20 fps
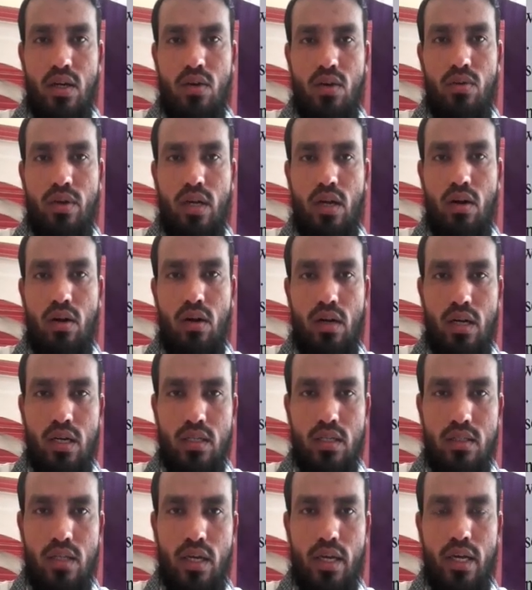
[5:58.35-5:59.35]
We cannot
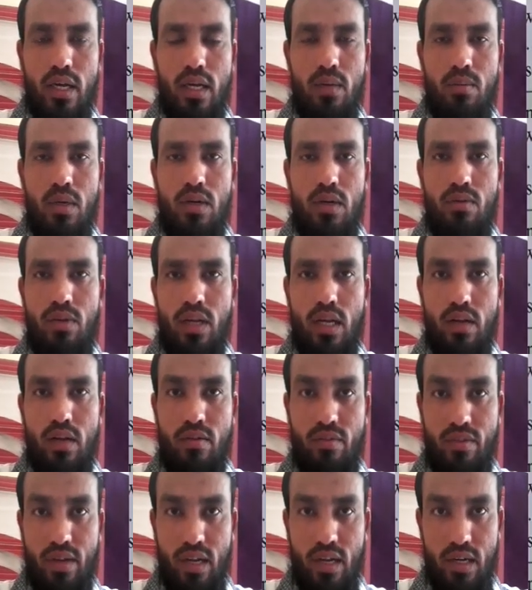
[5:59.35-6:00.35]
touch the air, but we can
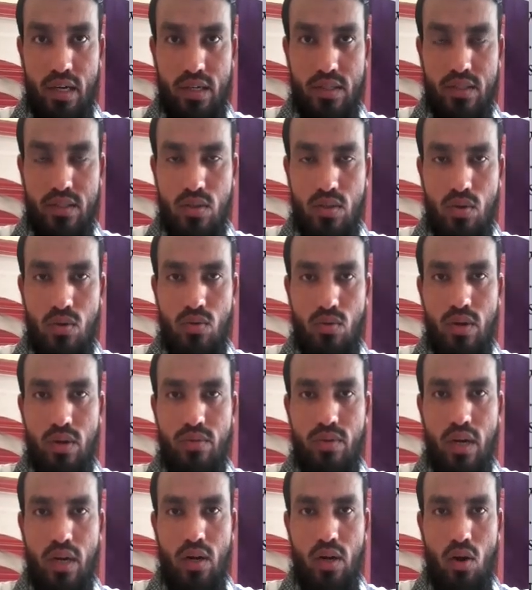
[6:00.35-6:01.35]
feel it. So when
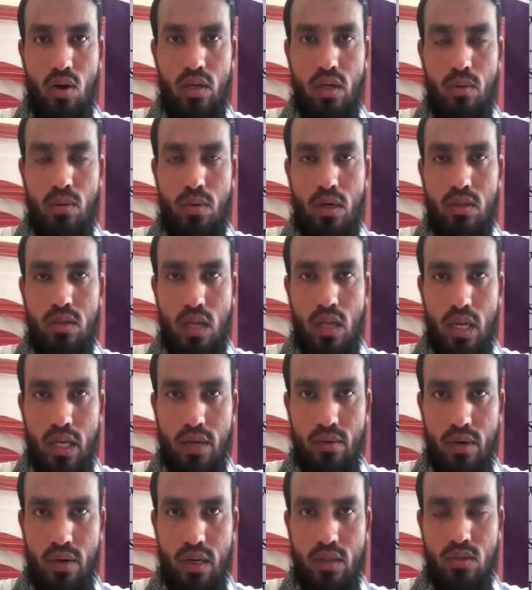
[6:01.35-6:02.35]
we are talking about the
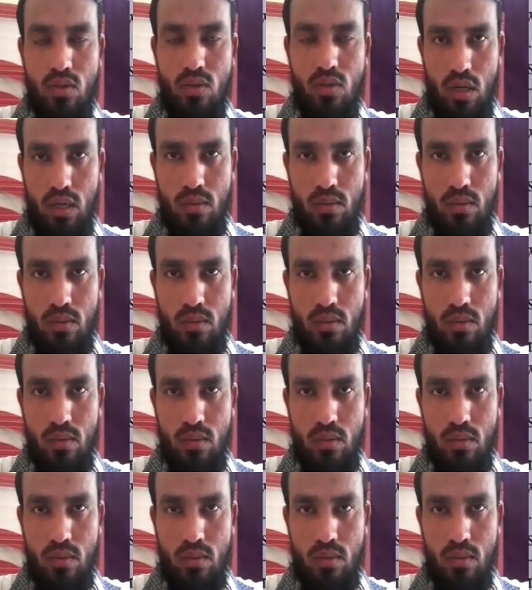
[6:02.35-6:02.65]
liquid and solid